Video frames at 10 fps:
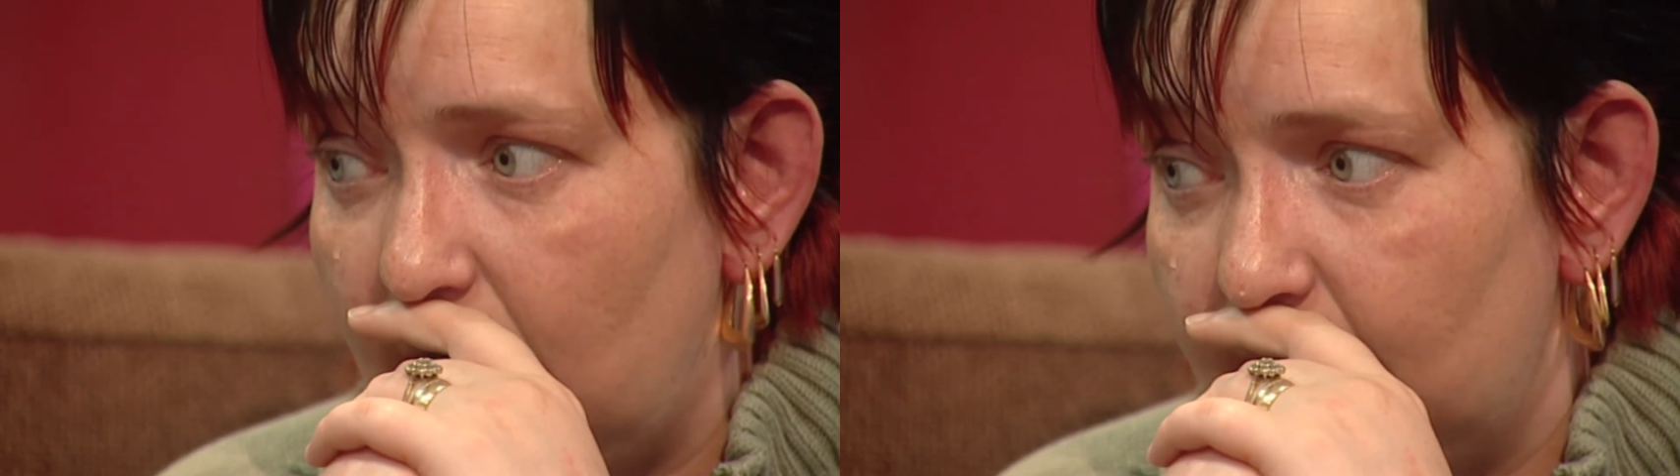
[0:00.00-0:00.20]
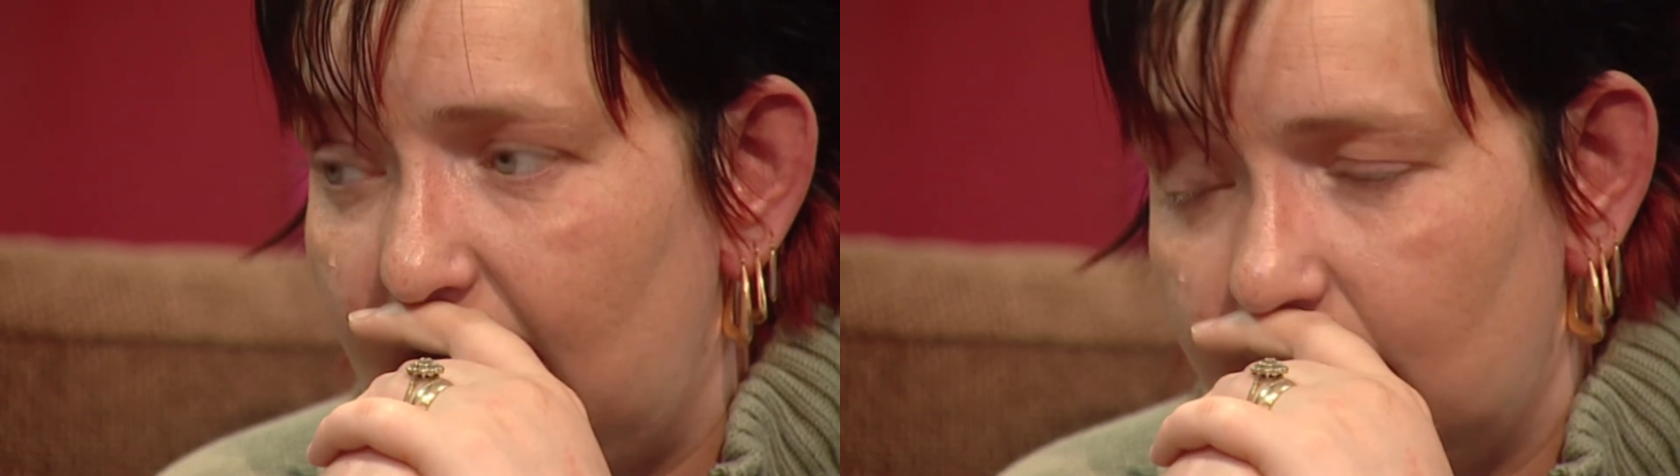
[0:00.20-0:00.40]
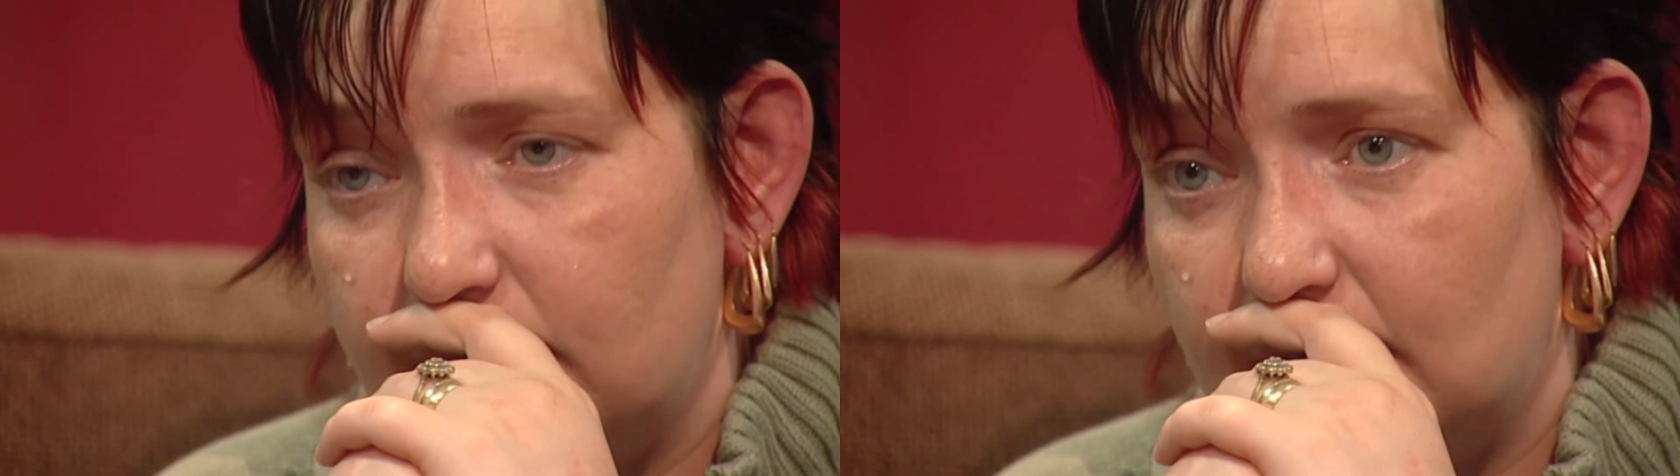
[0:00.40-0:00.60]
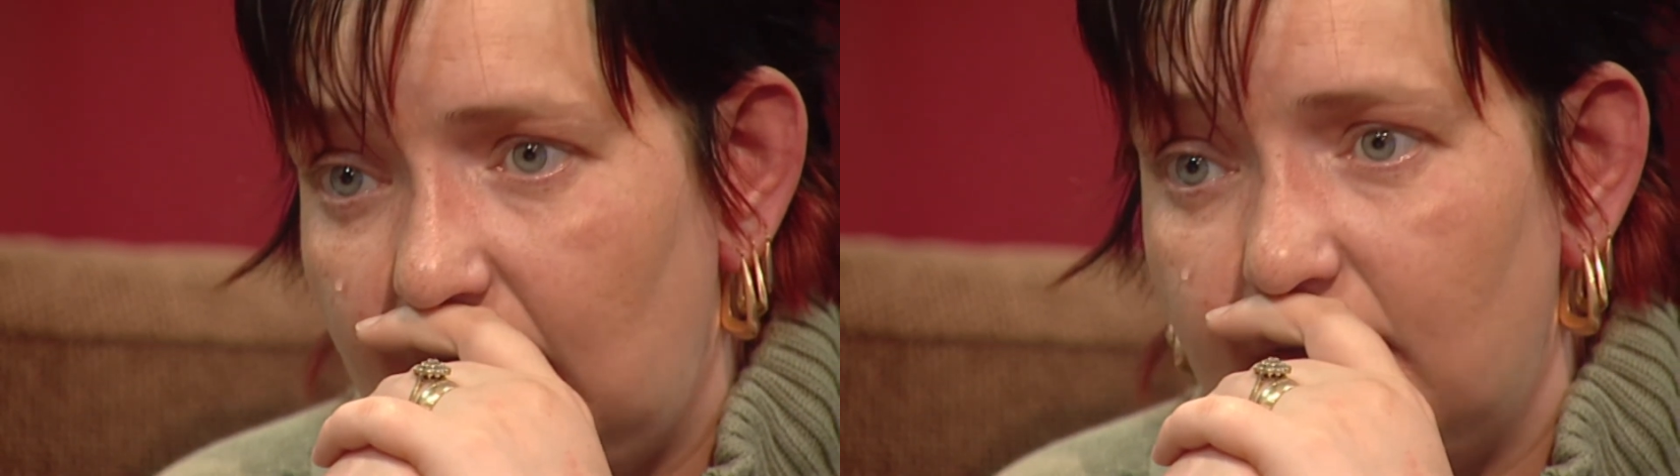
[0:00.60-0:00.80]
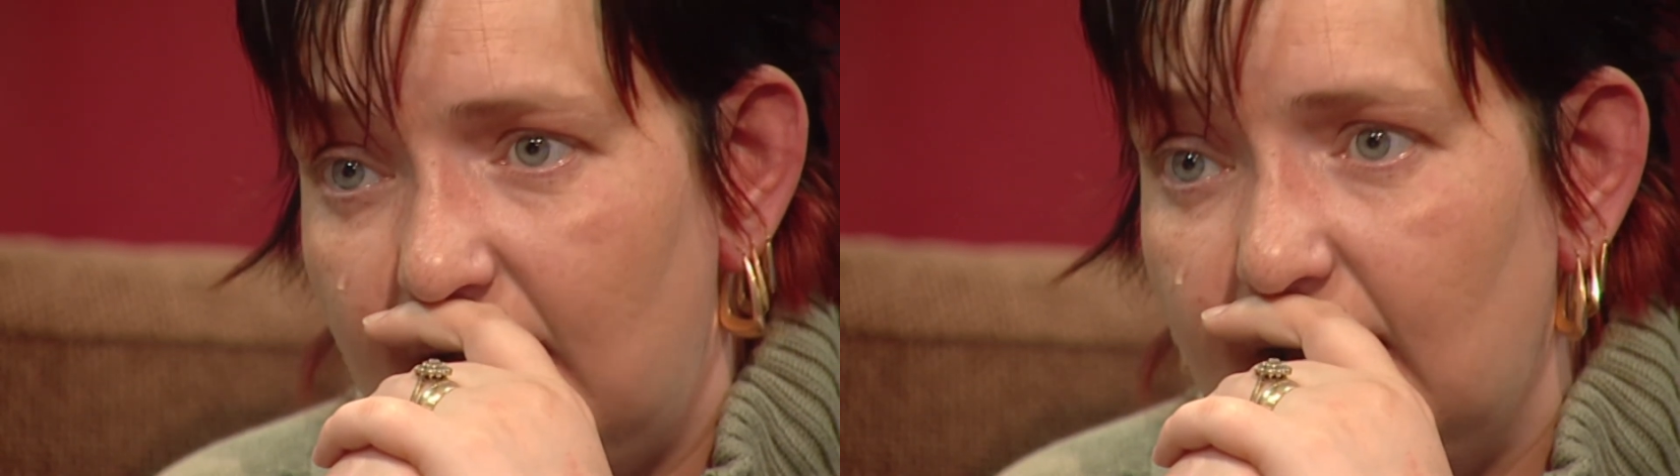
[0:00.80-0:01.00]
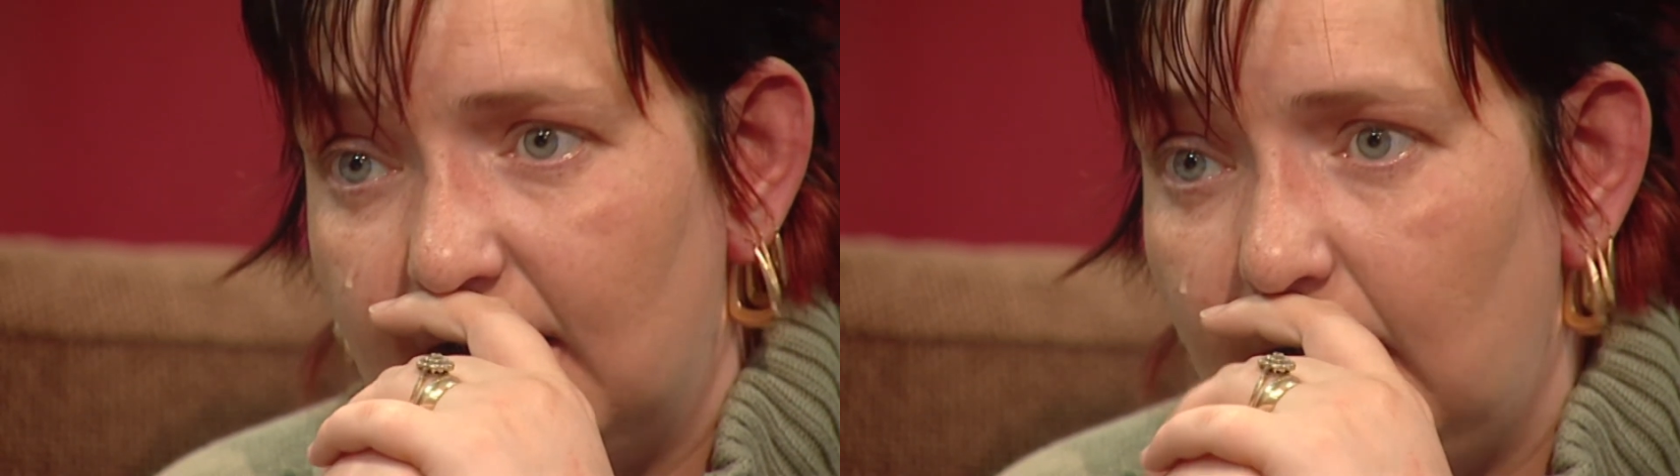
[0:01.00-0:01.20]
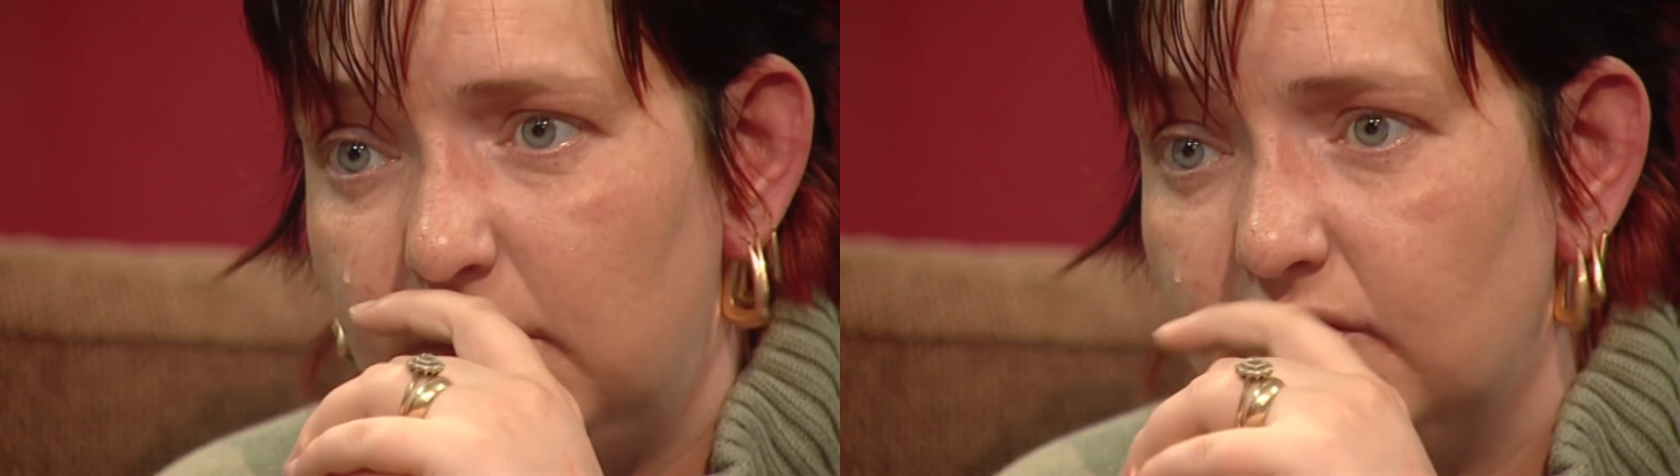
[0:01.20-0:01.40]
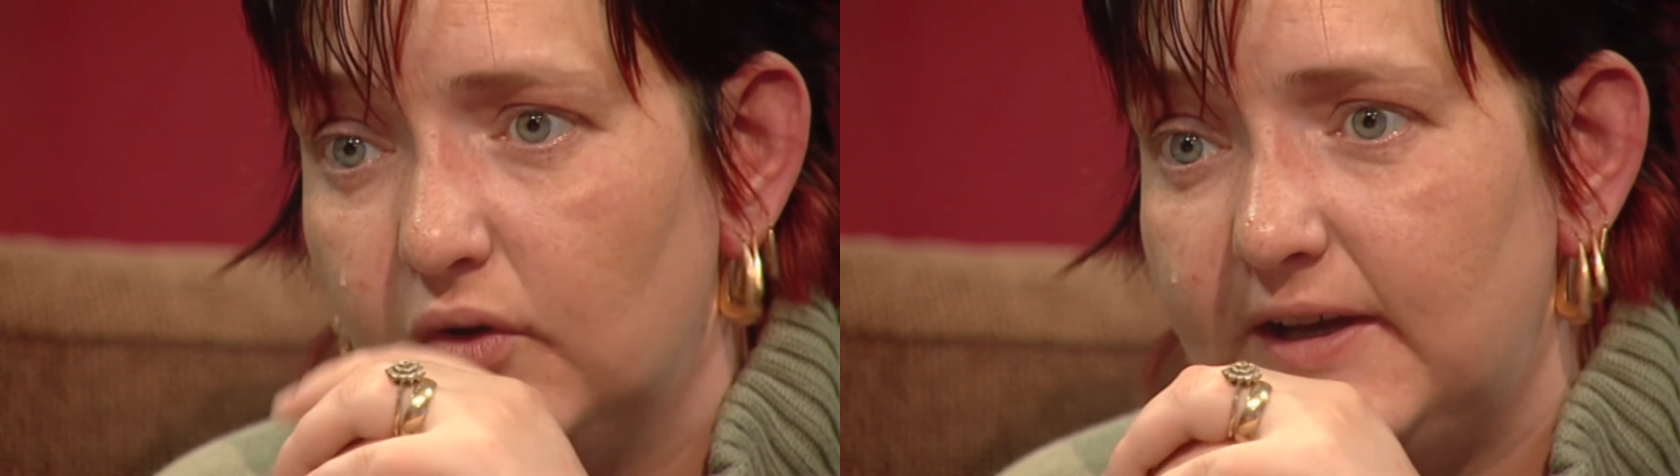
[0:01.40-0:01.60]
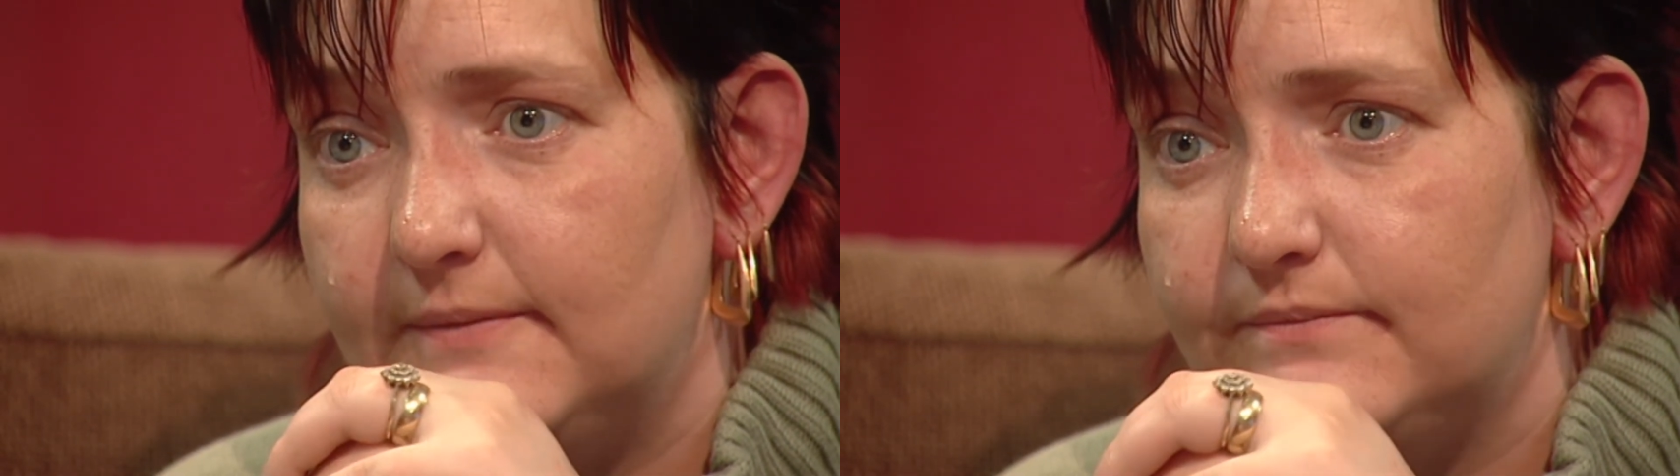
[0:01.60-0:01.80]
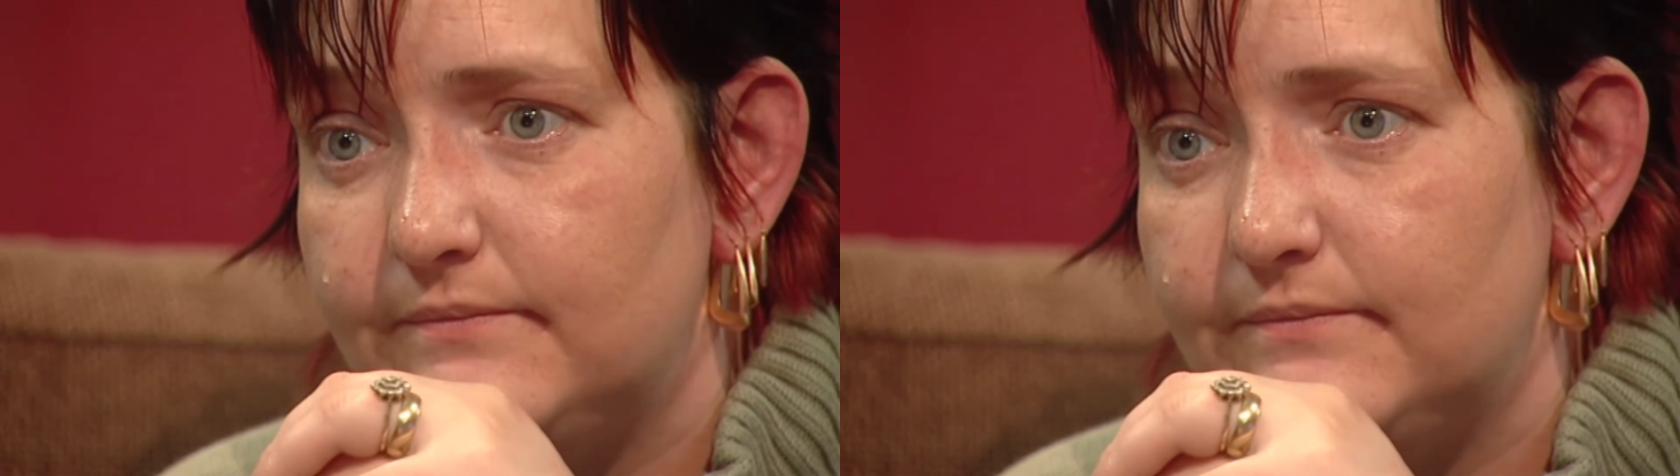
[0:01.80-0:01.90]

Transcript: I'm like, glad, really glad we've done it.